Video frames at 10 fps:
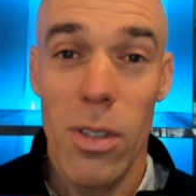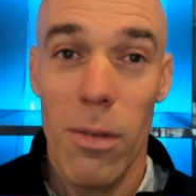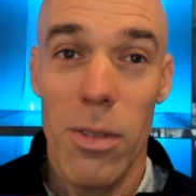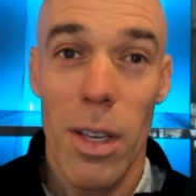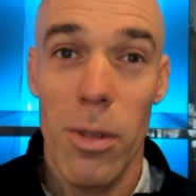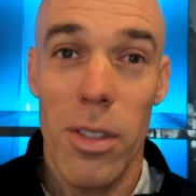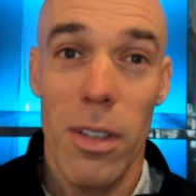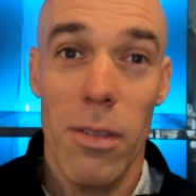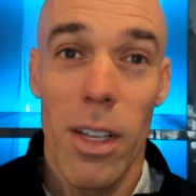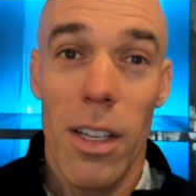So I was able
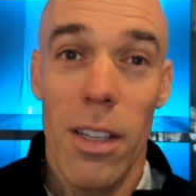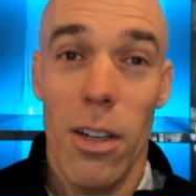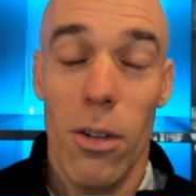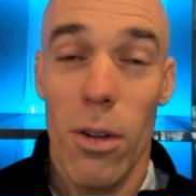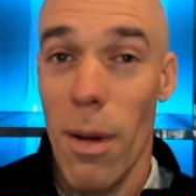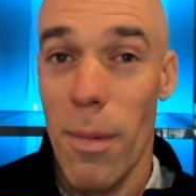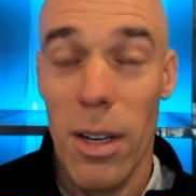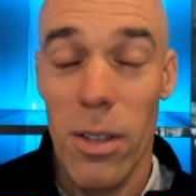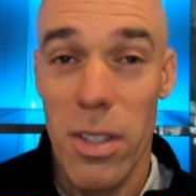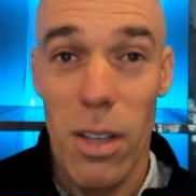to, you know, quit my
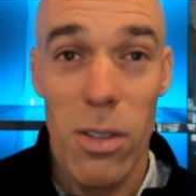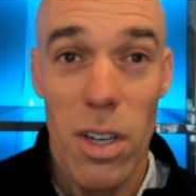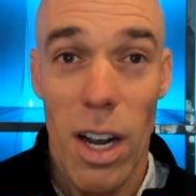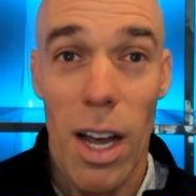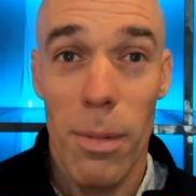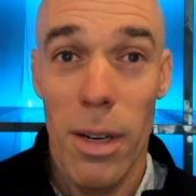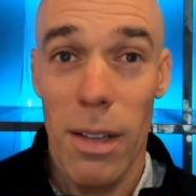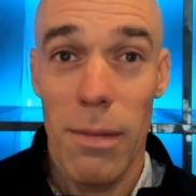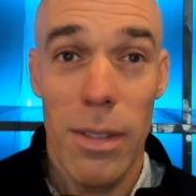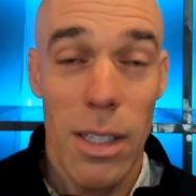medical sales job. And
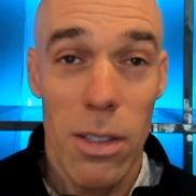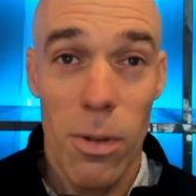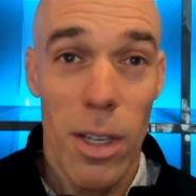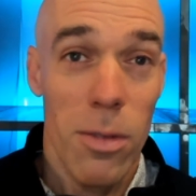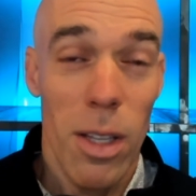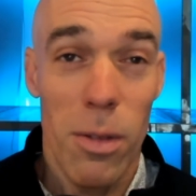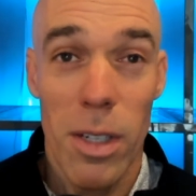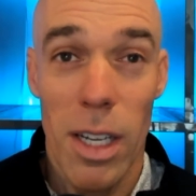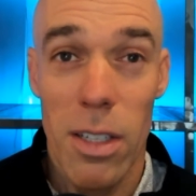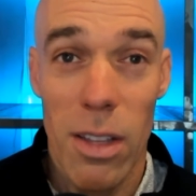I, in
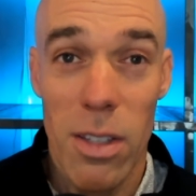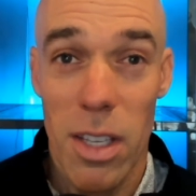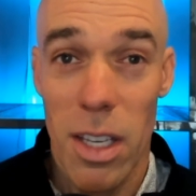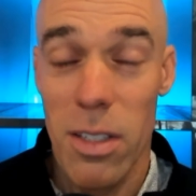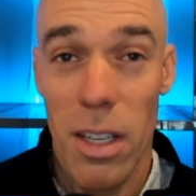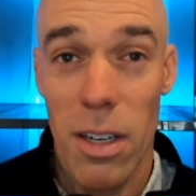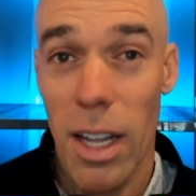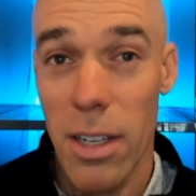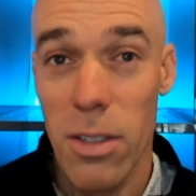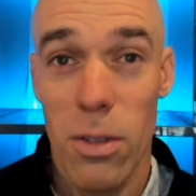2023, I'd had six
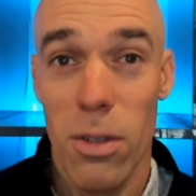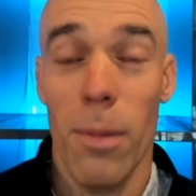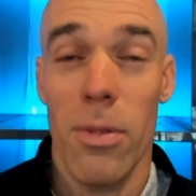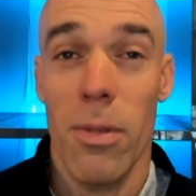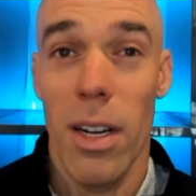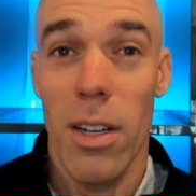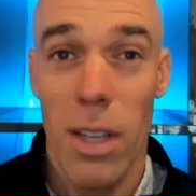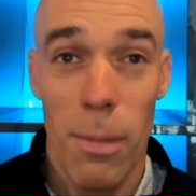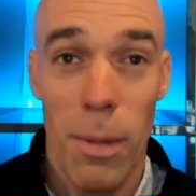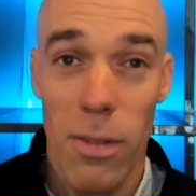international trips, right? I
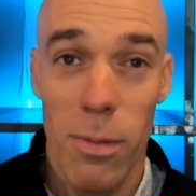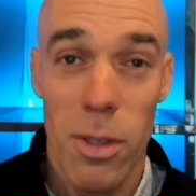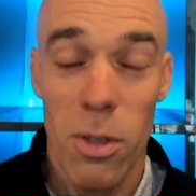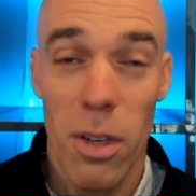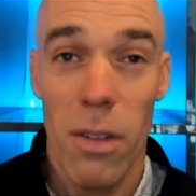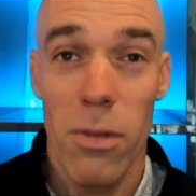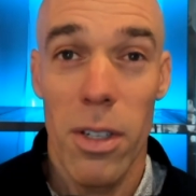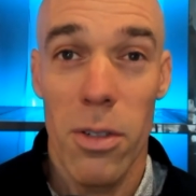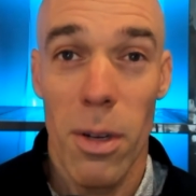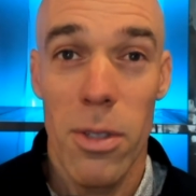just got back from a two and a half
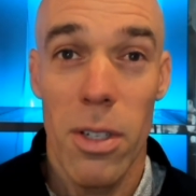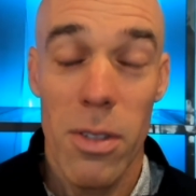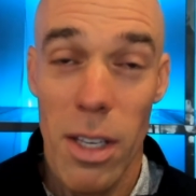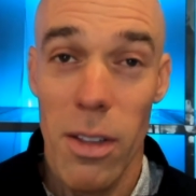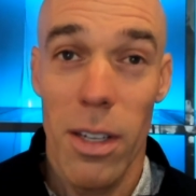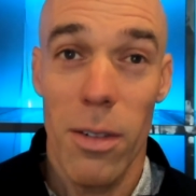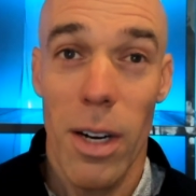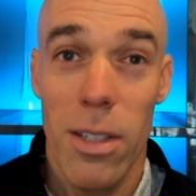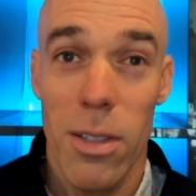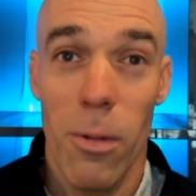week trip to New Zealand,
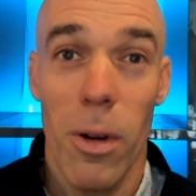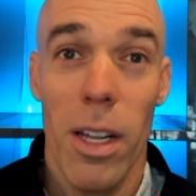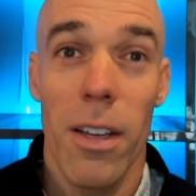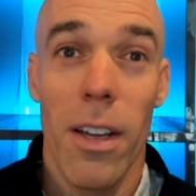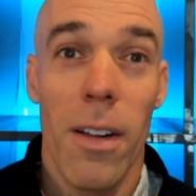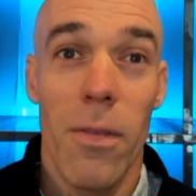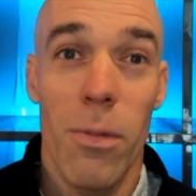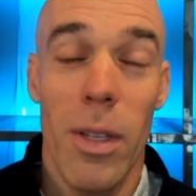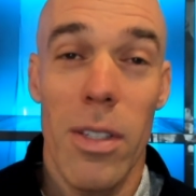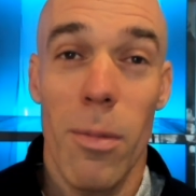right? So I wow. want to
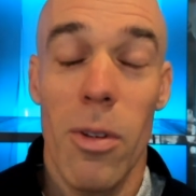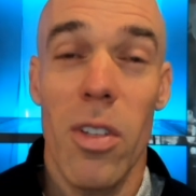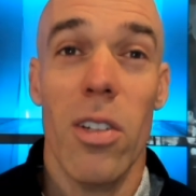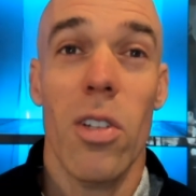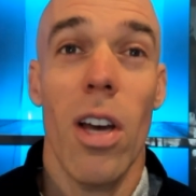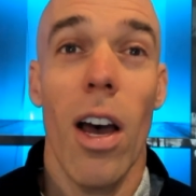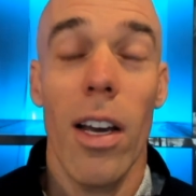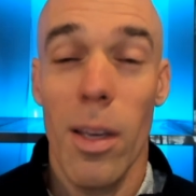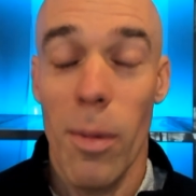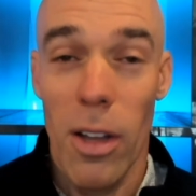be somebody who's not just
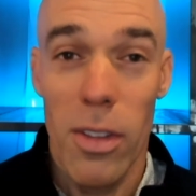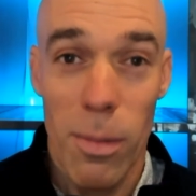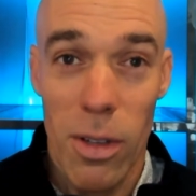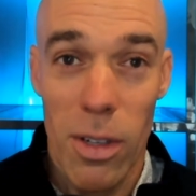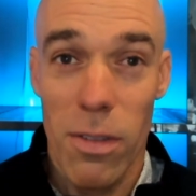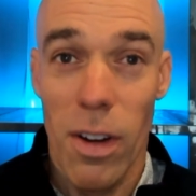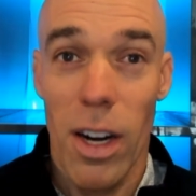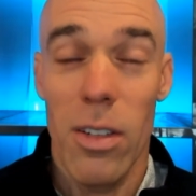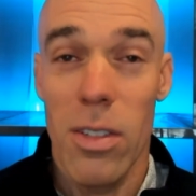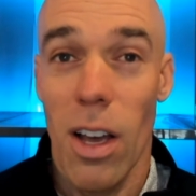talking about the ability to
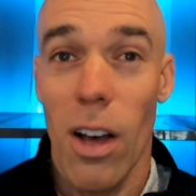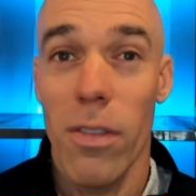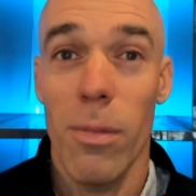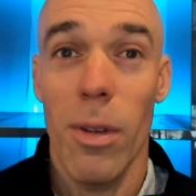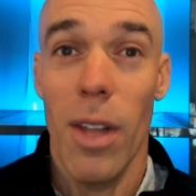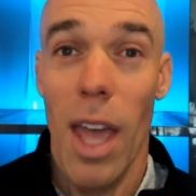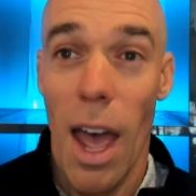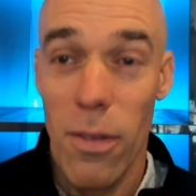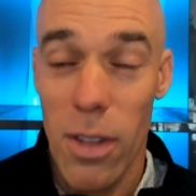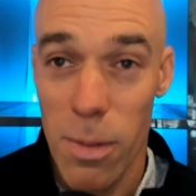fire yourself and be able to
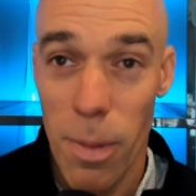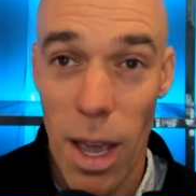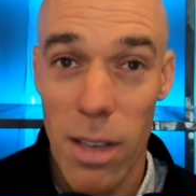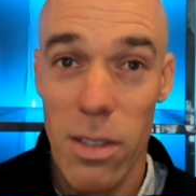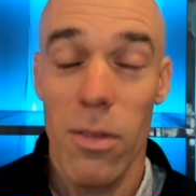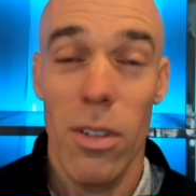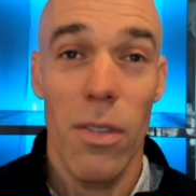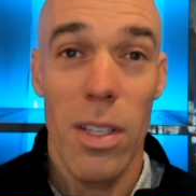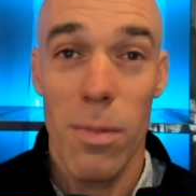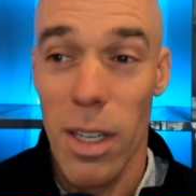have this passive or
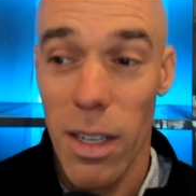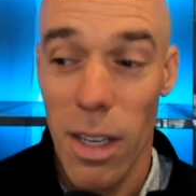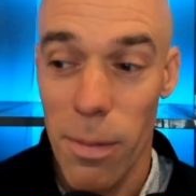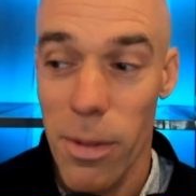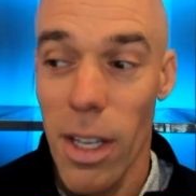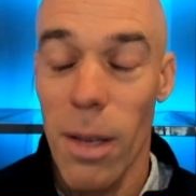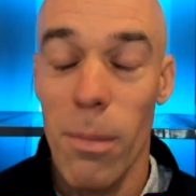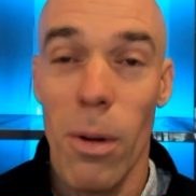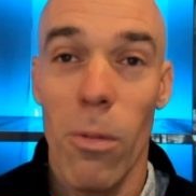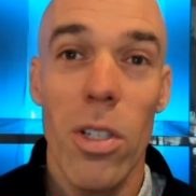investment income.
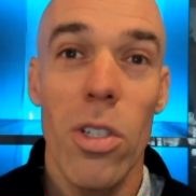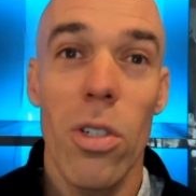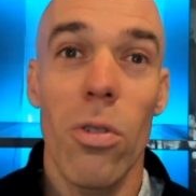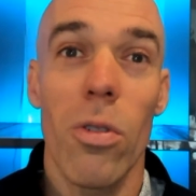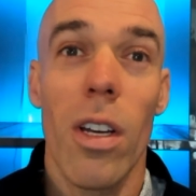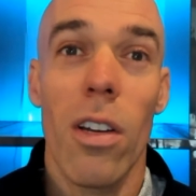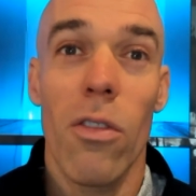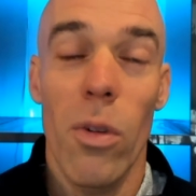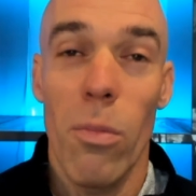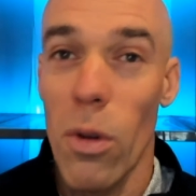But once you
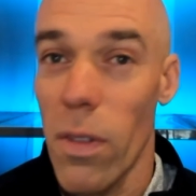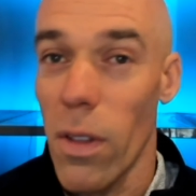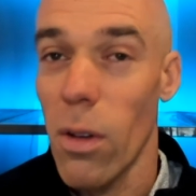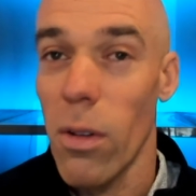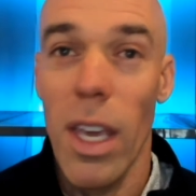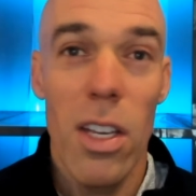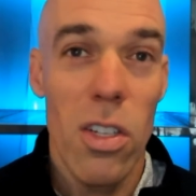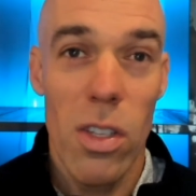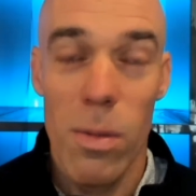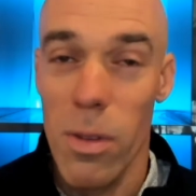remove the
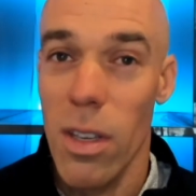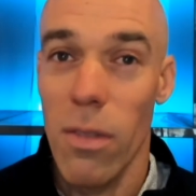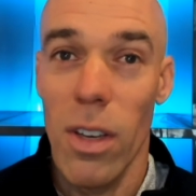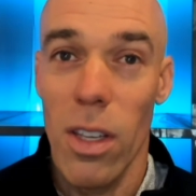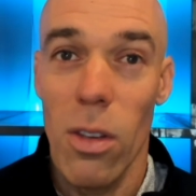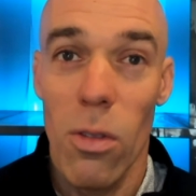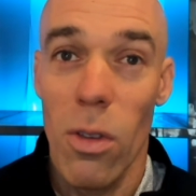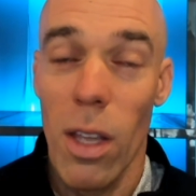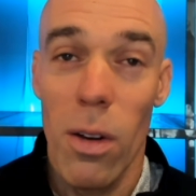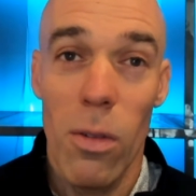location specific,
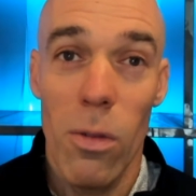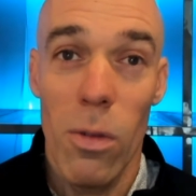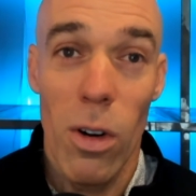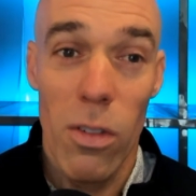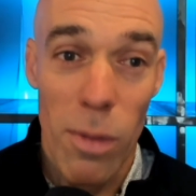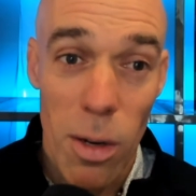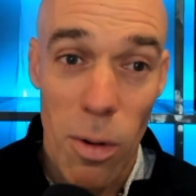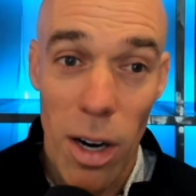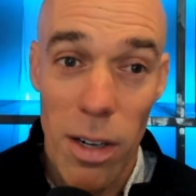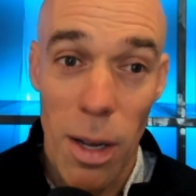you can work from
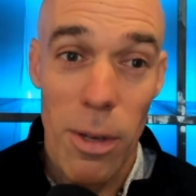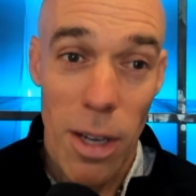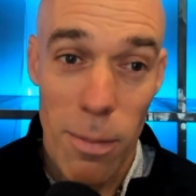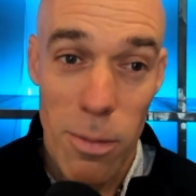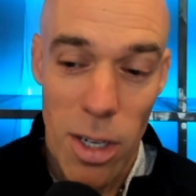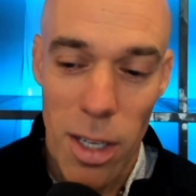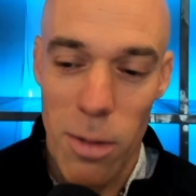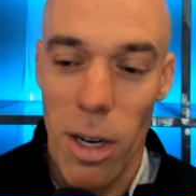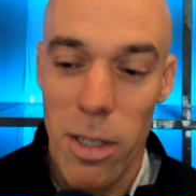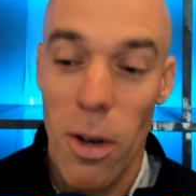anywhere now, but now I'm trying to
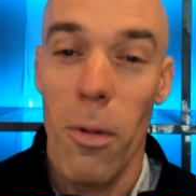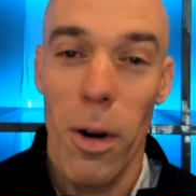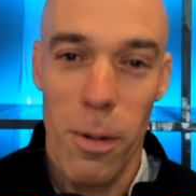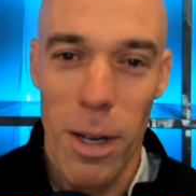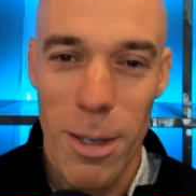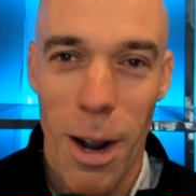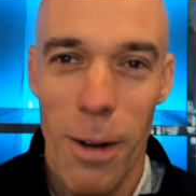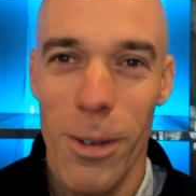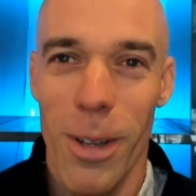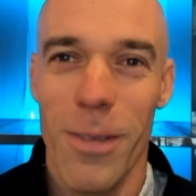get to where I don't work when I
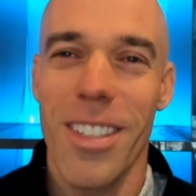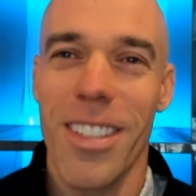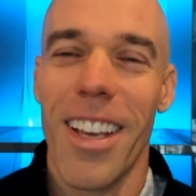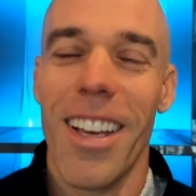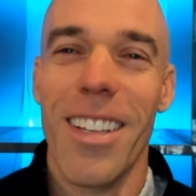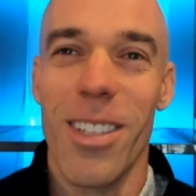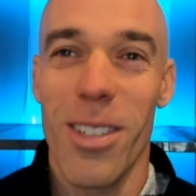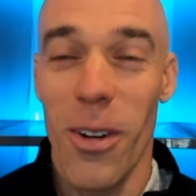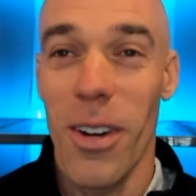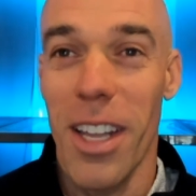travel. I'm just,
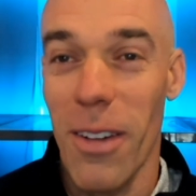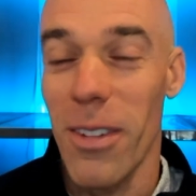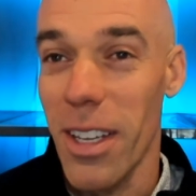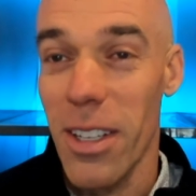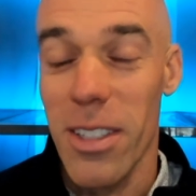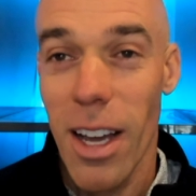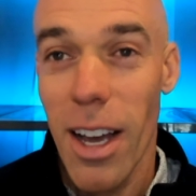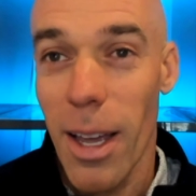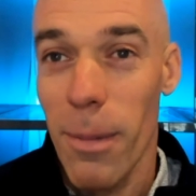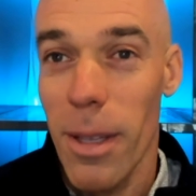just going and having a good
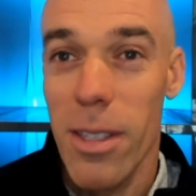time.